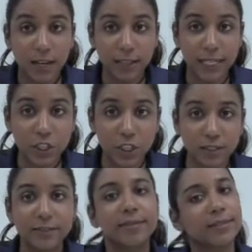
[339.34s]
Got the answer?
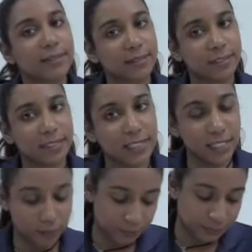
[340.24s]
Let's
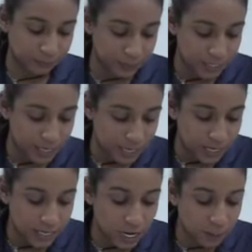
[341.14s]
continue.
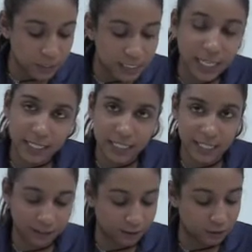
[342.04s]
Number 6,
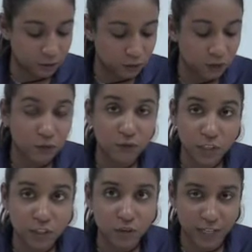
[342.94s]

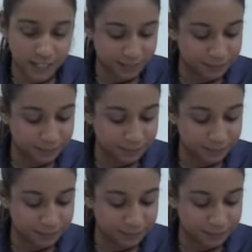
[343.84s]
frustrate.